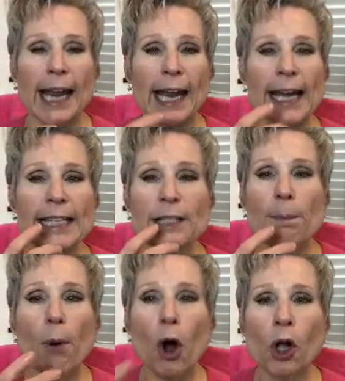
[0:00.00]
it's
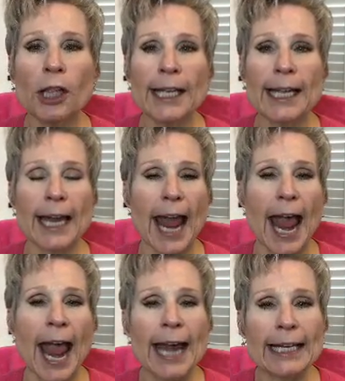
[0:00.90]
pulling
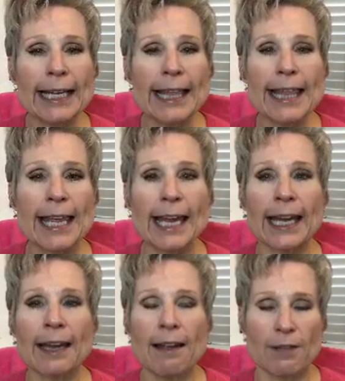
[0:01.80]
anything